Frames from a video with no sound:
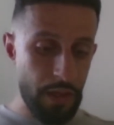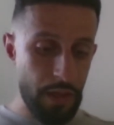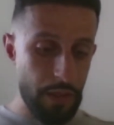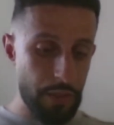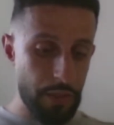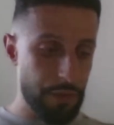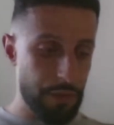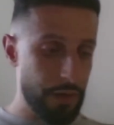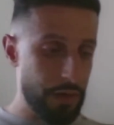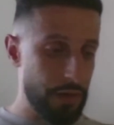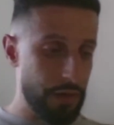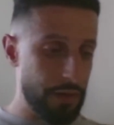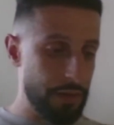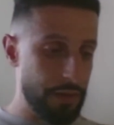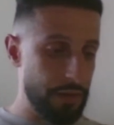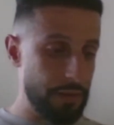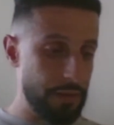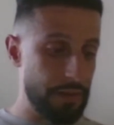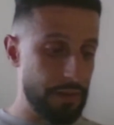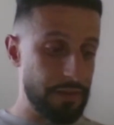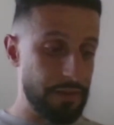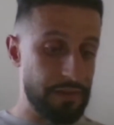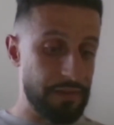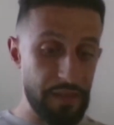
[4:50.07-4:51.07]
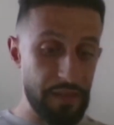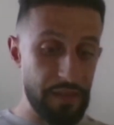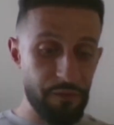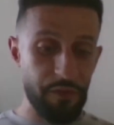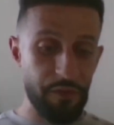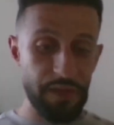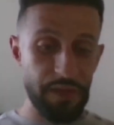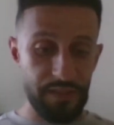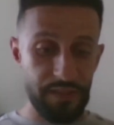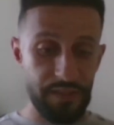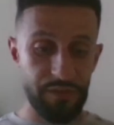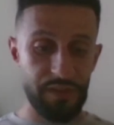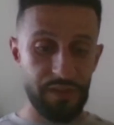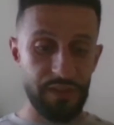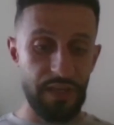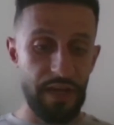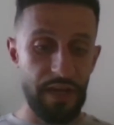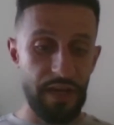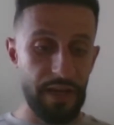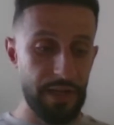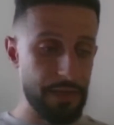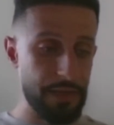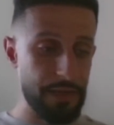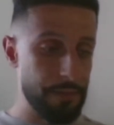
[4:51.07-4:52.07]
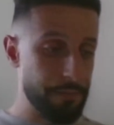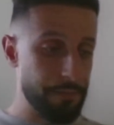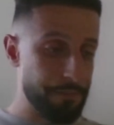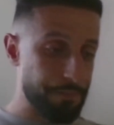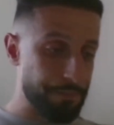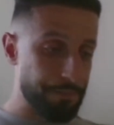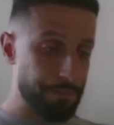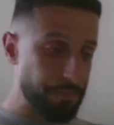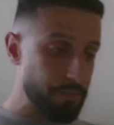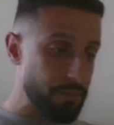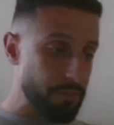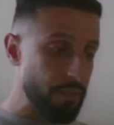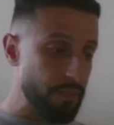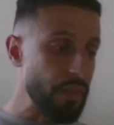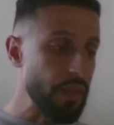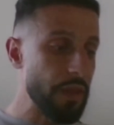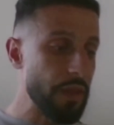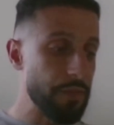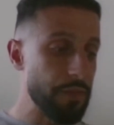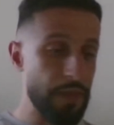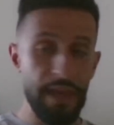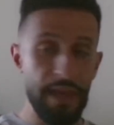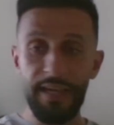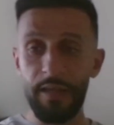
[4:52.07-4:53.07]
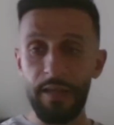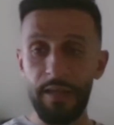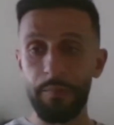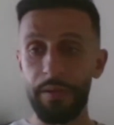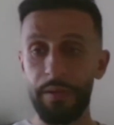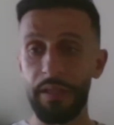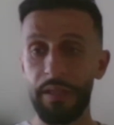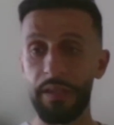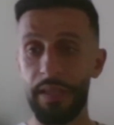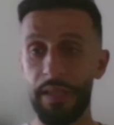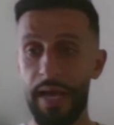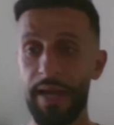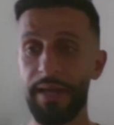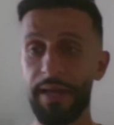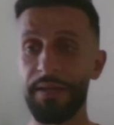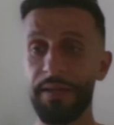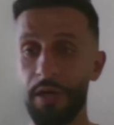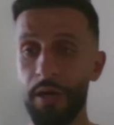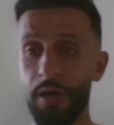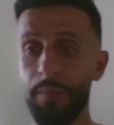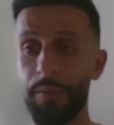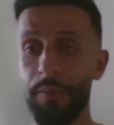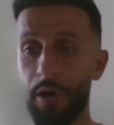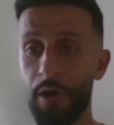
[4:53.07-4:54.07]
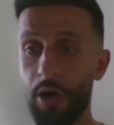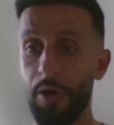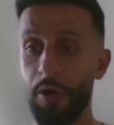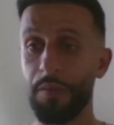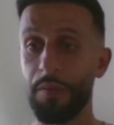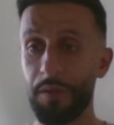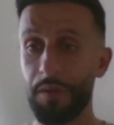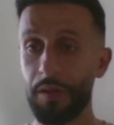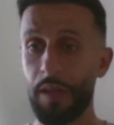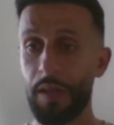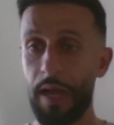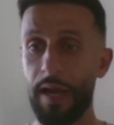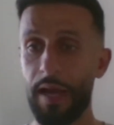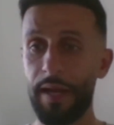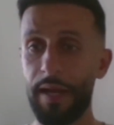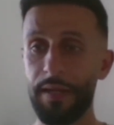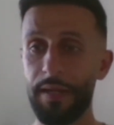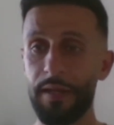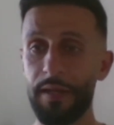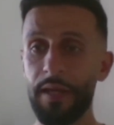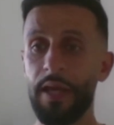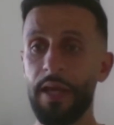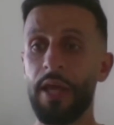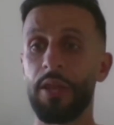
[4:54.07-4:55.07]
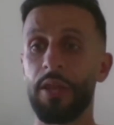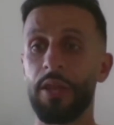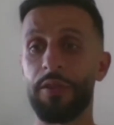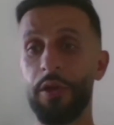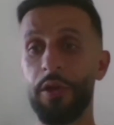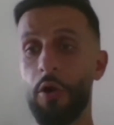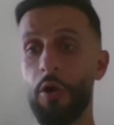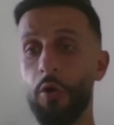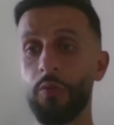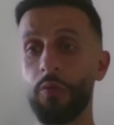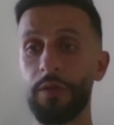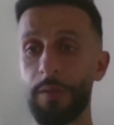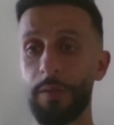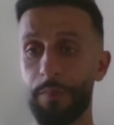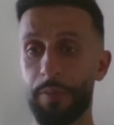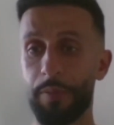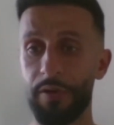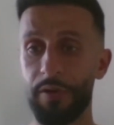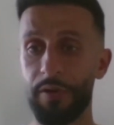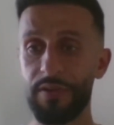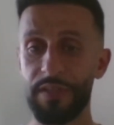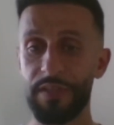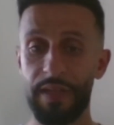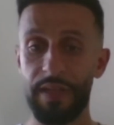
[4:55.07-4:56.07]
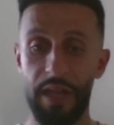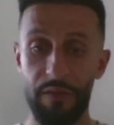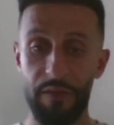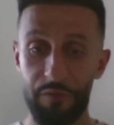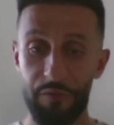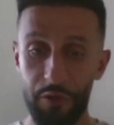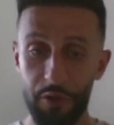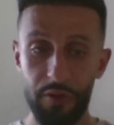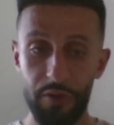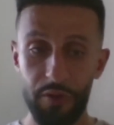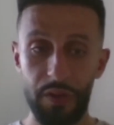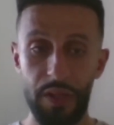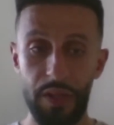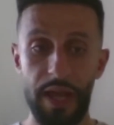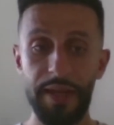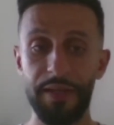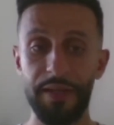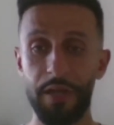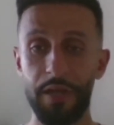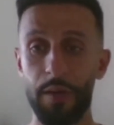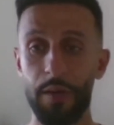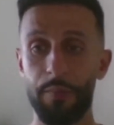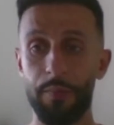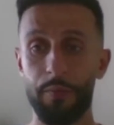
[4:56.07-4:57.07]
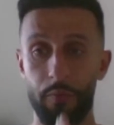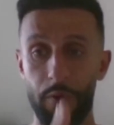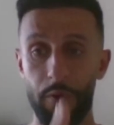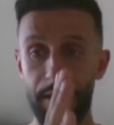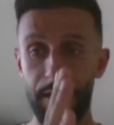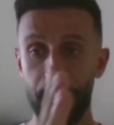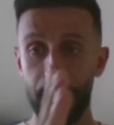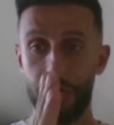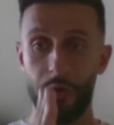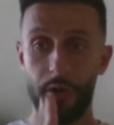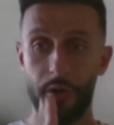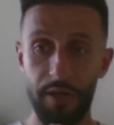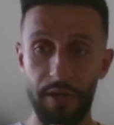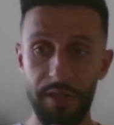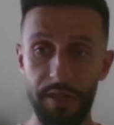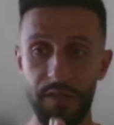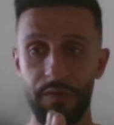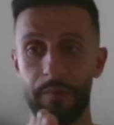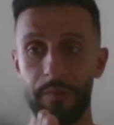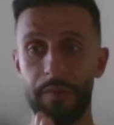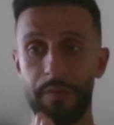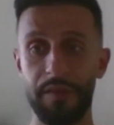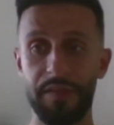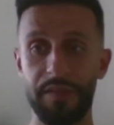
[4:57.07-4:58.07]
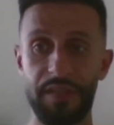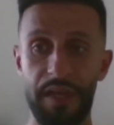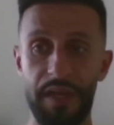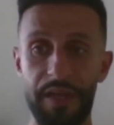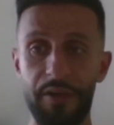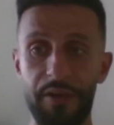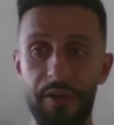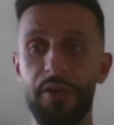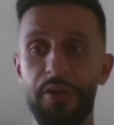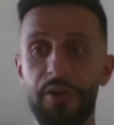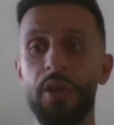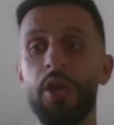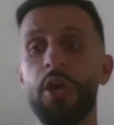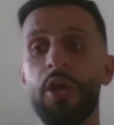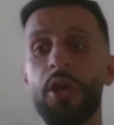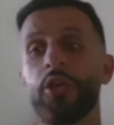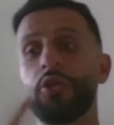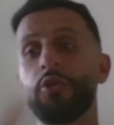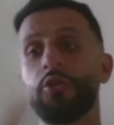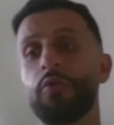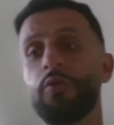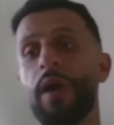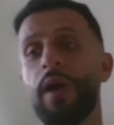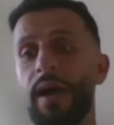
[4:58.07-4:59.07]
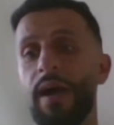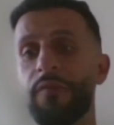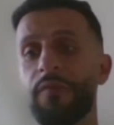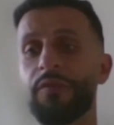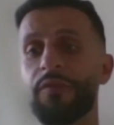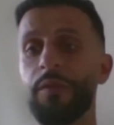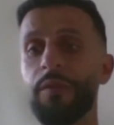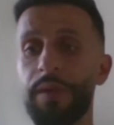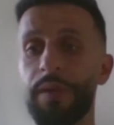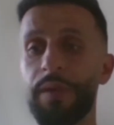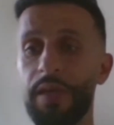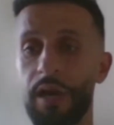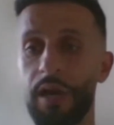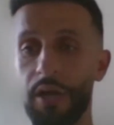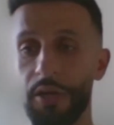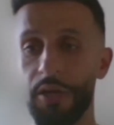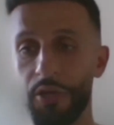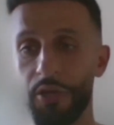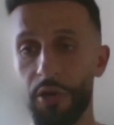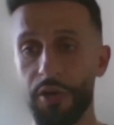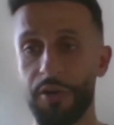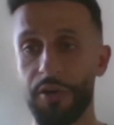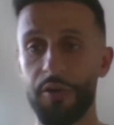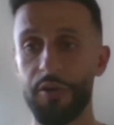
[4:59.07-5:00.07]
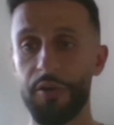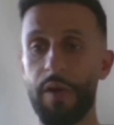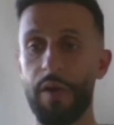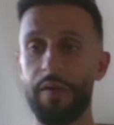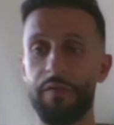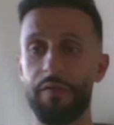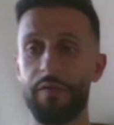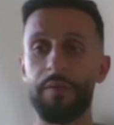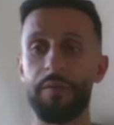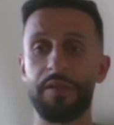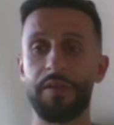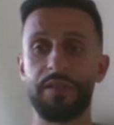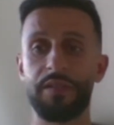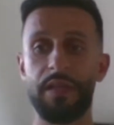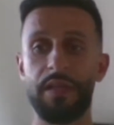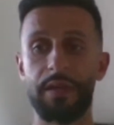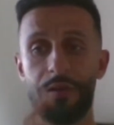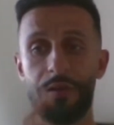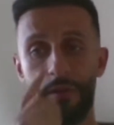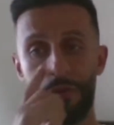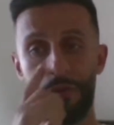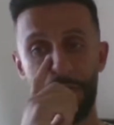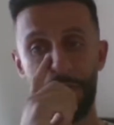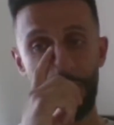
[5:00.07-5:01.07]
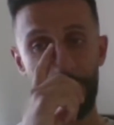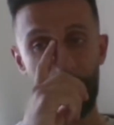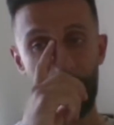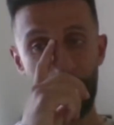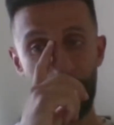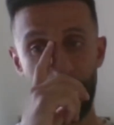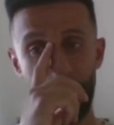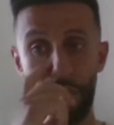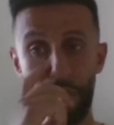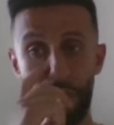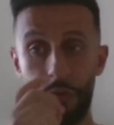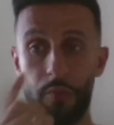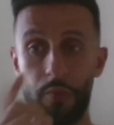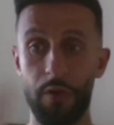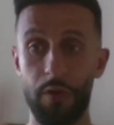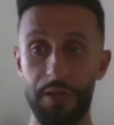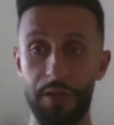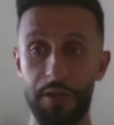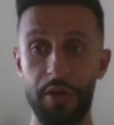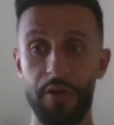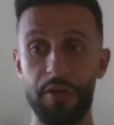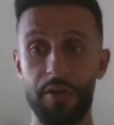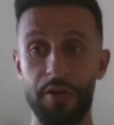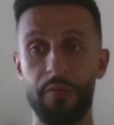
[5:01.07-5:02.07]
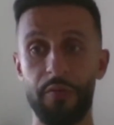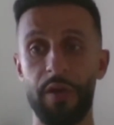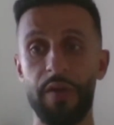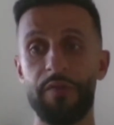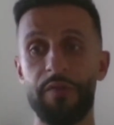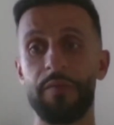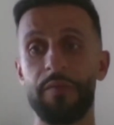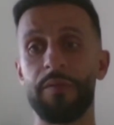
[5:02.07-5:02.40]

the defensive side, they can be lined up on the line. The only person, if you're lined up right across from the center, you have to be a yard away from the center. So 1 yard away from